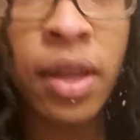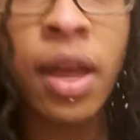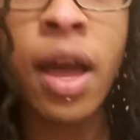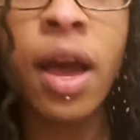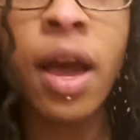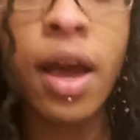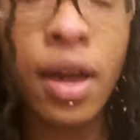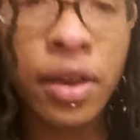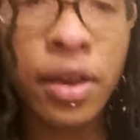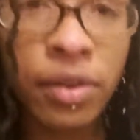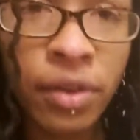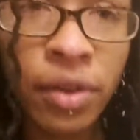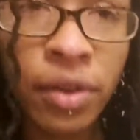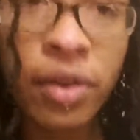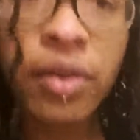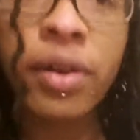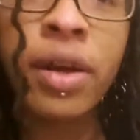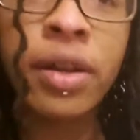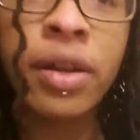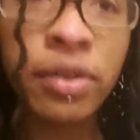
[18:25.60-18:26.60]
I
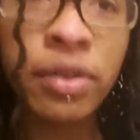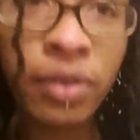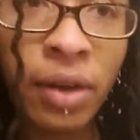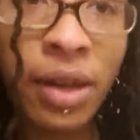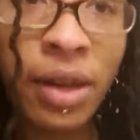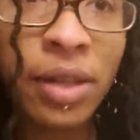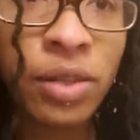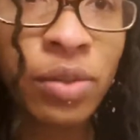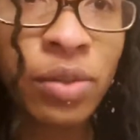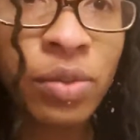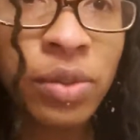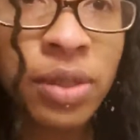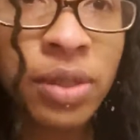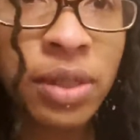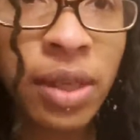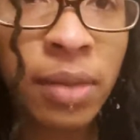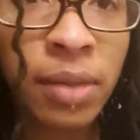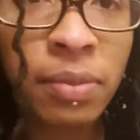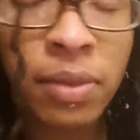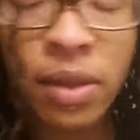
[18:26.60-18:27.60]
know, I had to do the
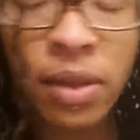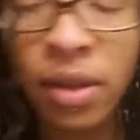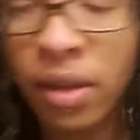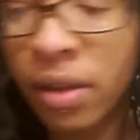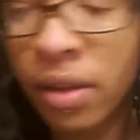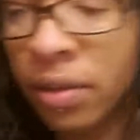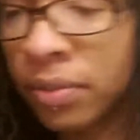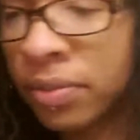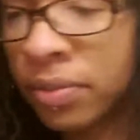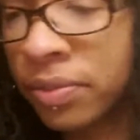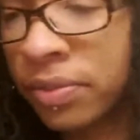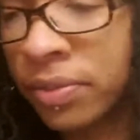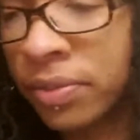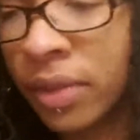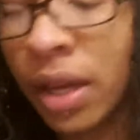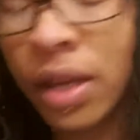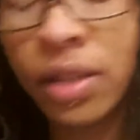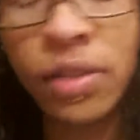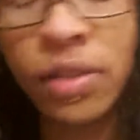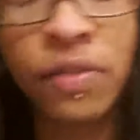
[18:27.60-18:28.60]
same thing.
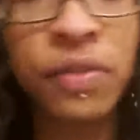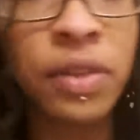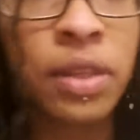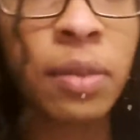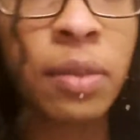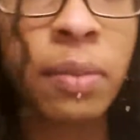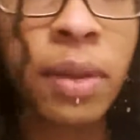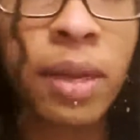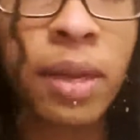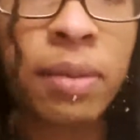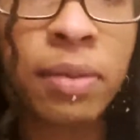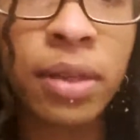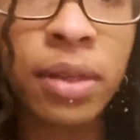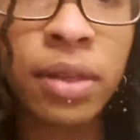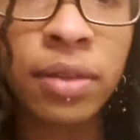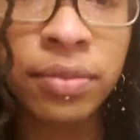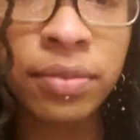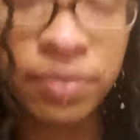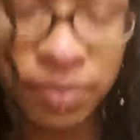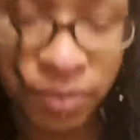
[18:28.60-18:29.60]
I had to feed the
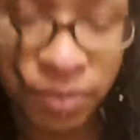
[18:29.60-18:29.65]
baby.